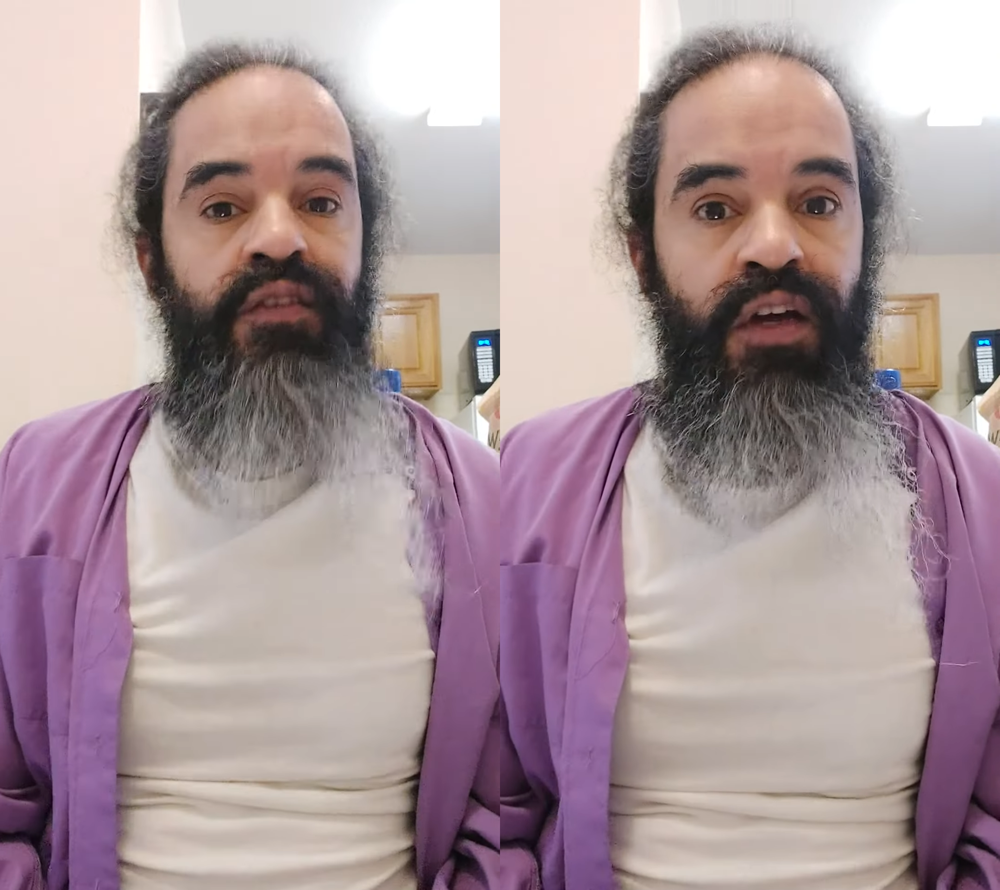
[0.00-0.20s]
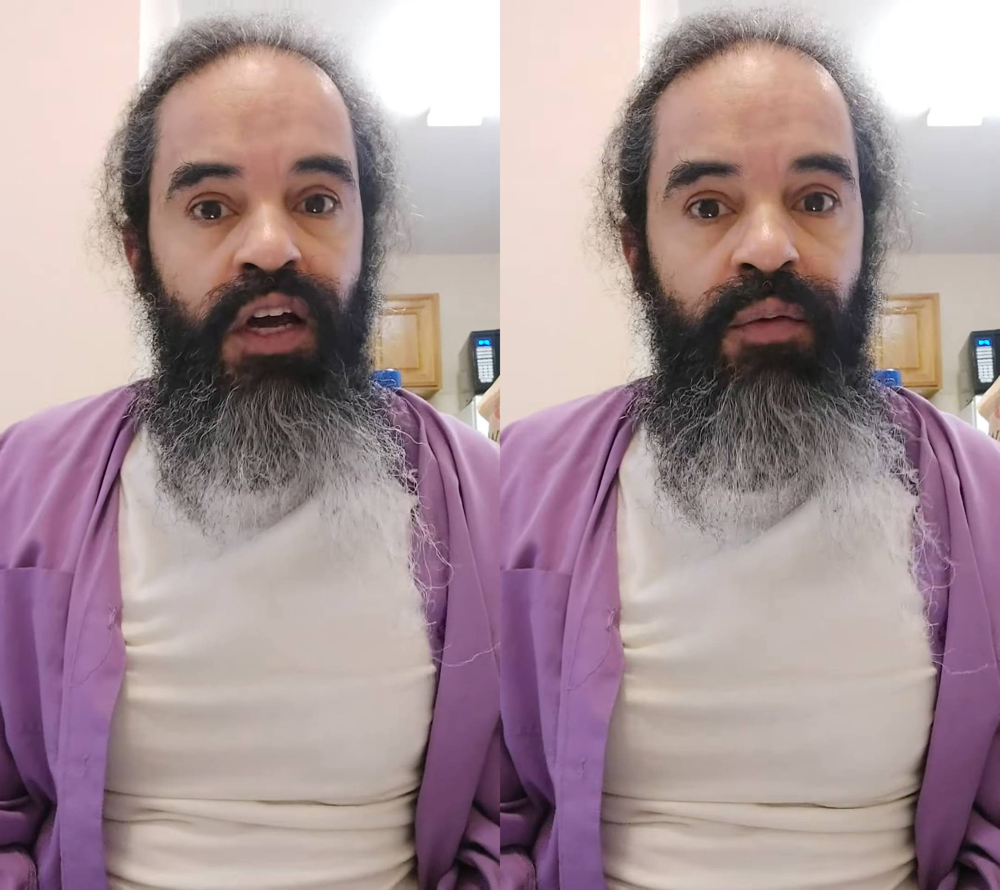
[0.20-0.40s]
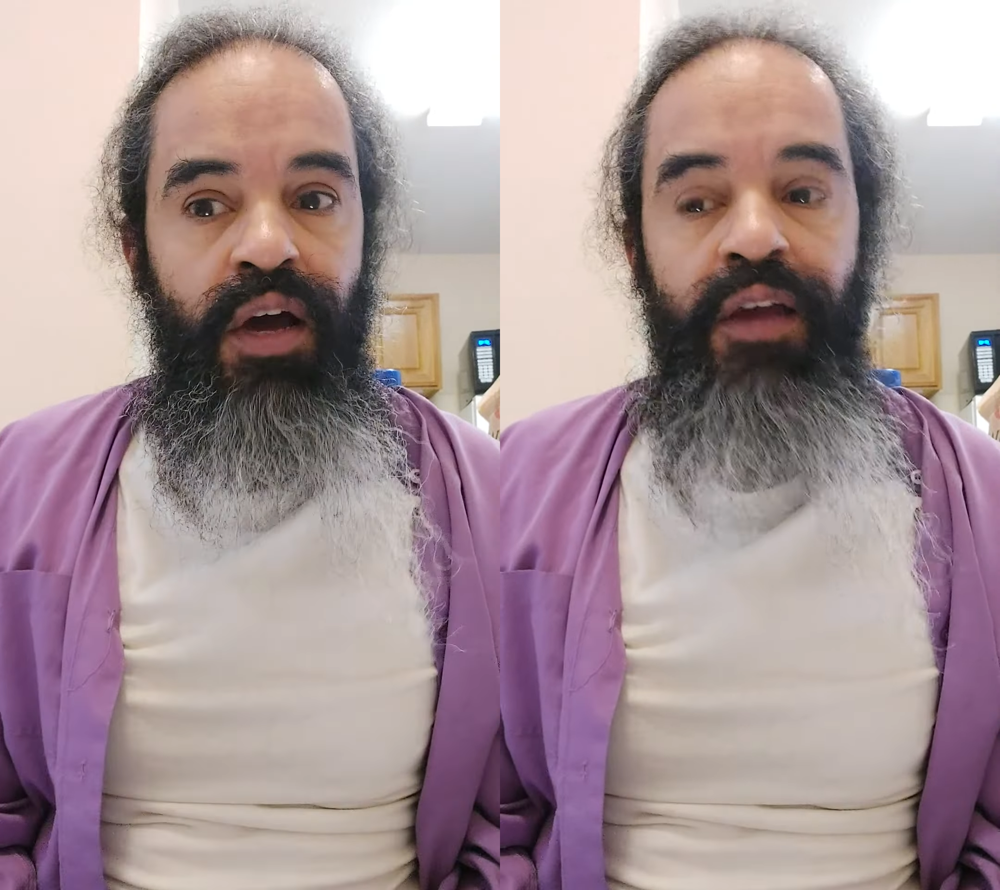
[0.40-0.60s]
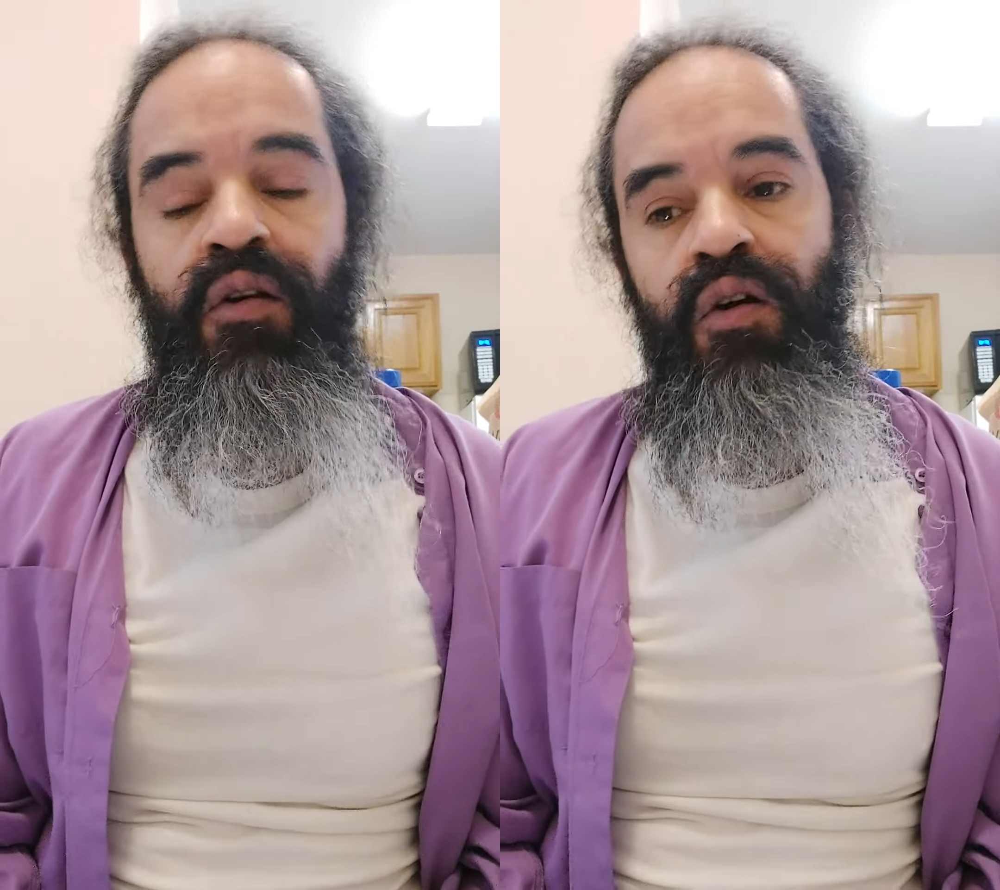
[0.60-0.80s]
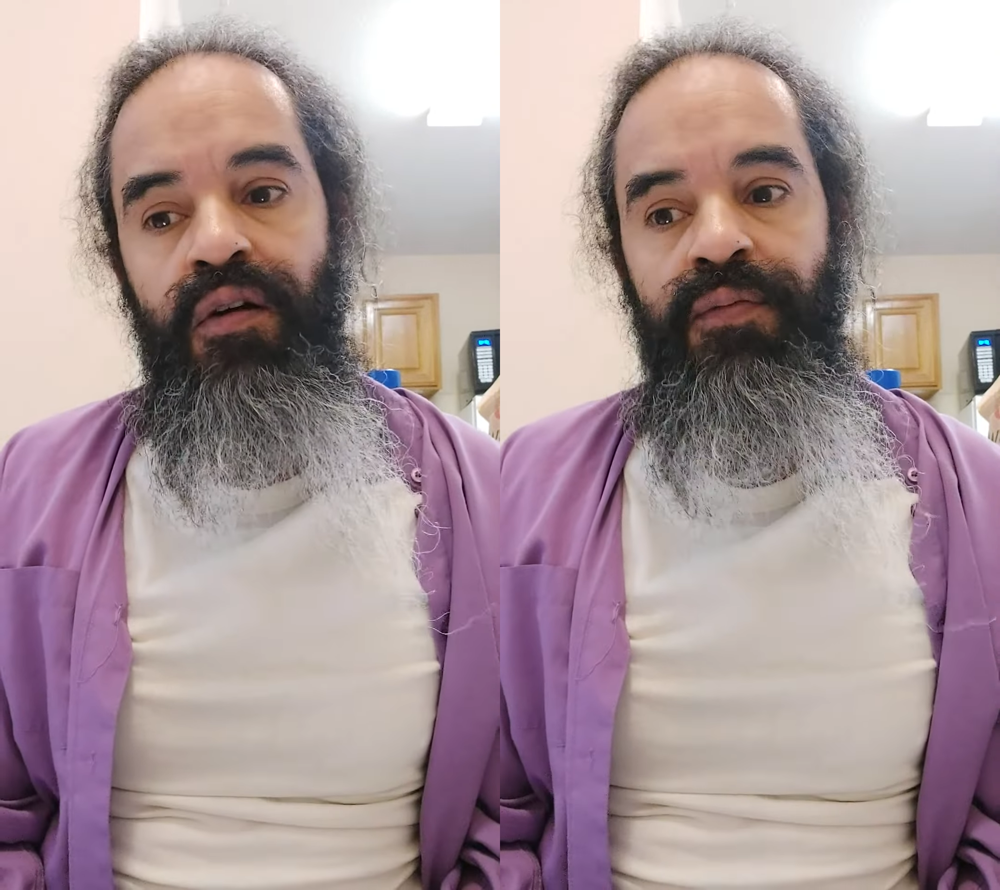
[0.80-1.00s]
time, I
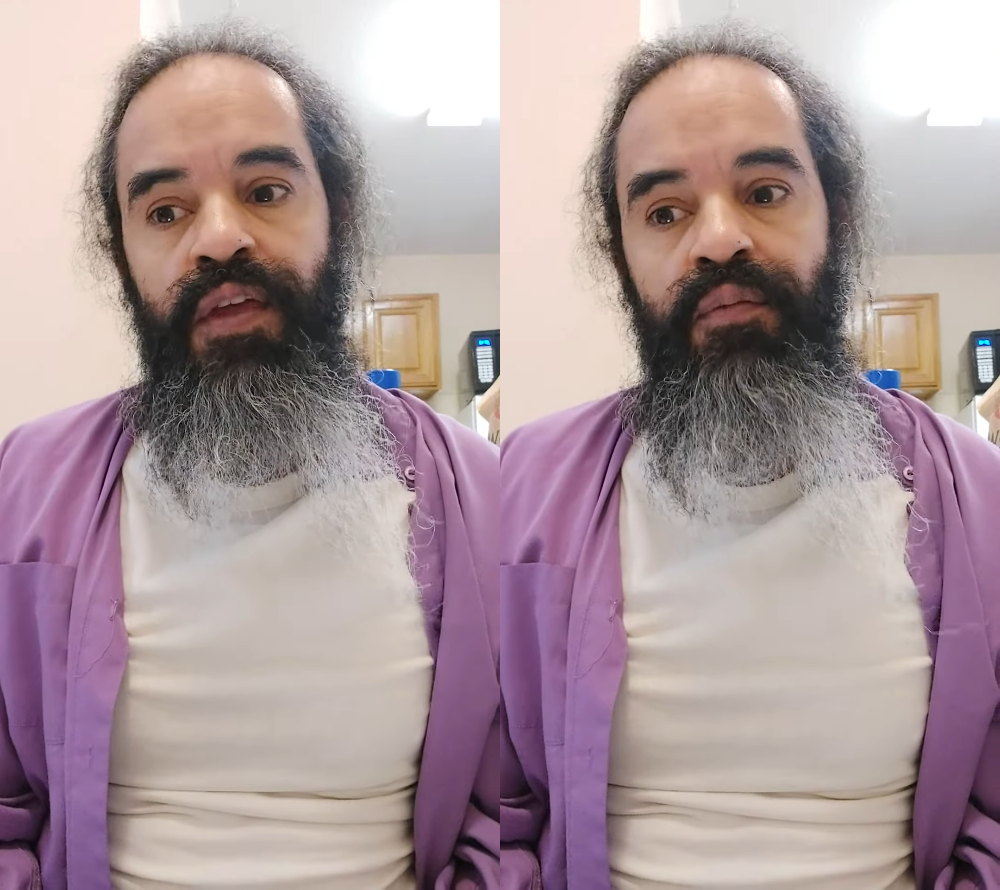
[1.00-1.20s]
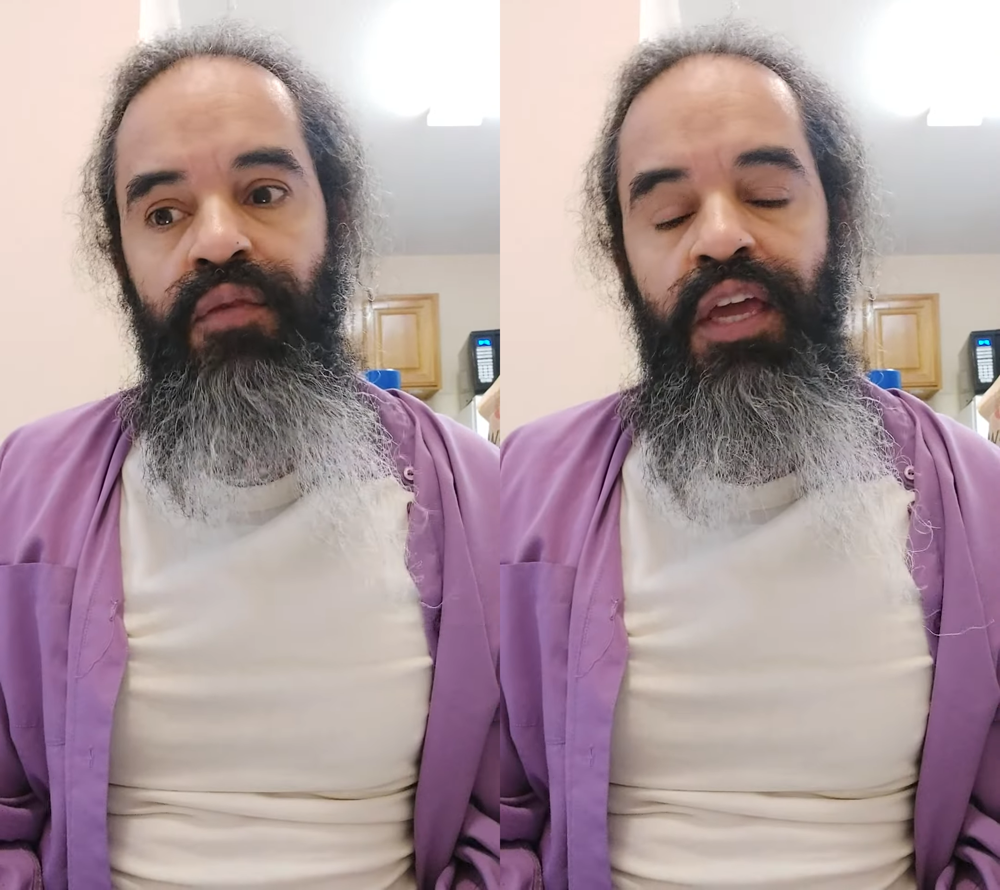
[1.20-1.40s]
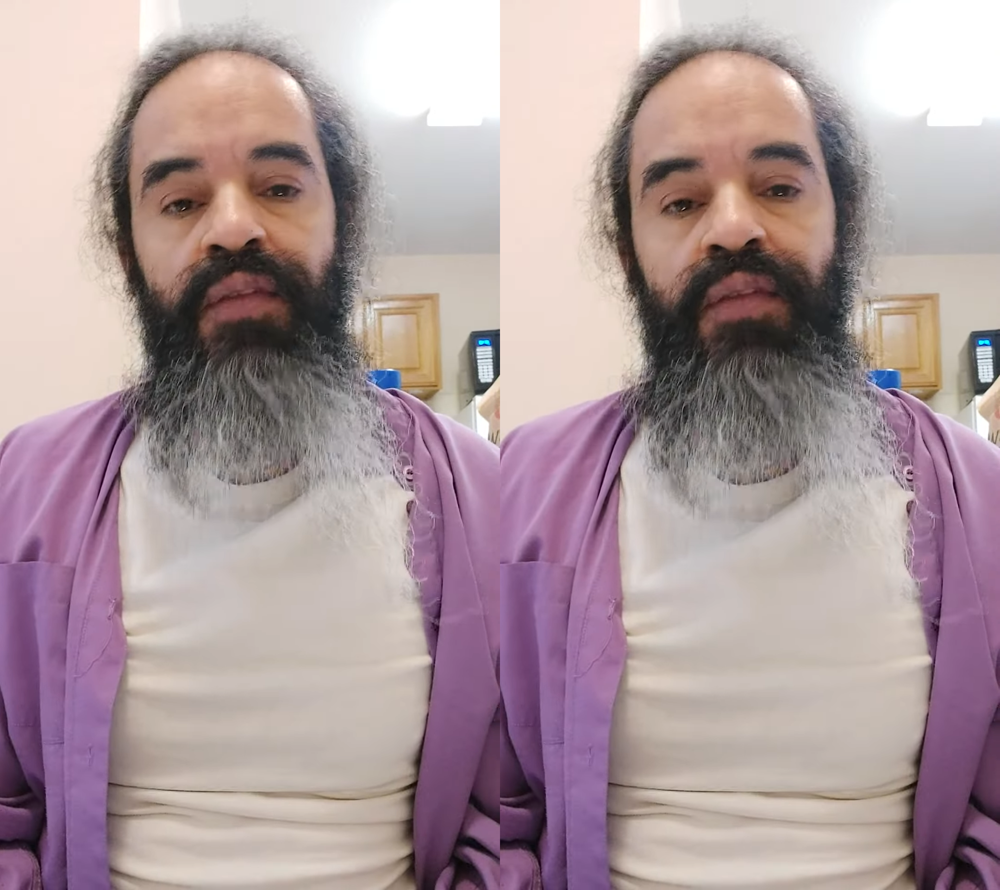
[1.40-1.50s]
called them,